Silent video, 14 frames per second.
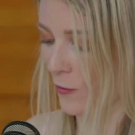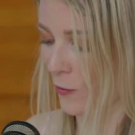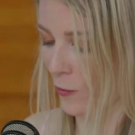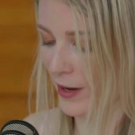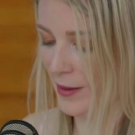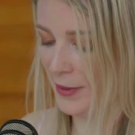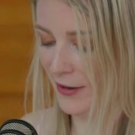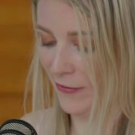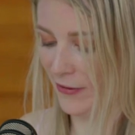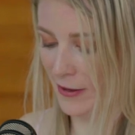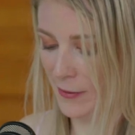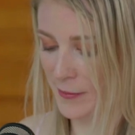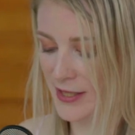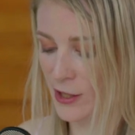Remy
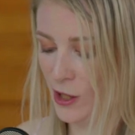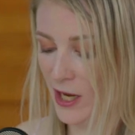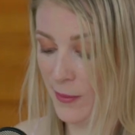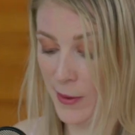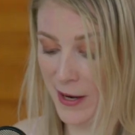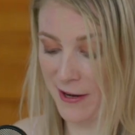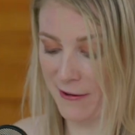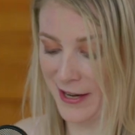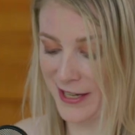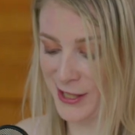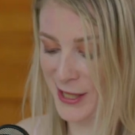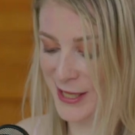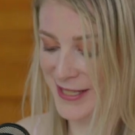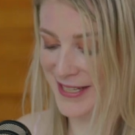Films, JPod
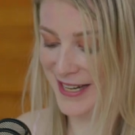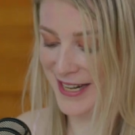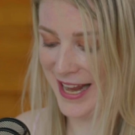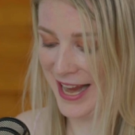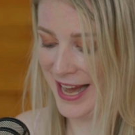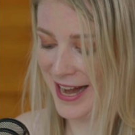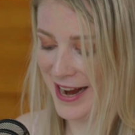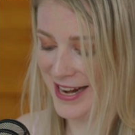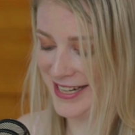Creations, and AI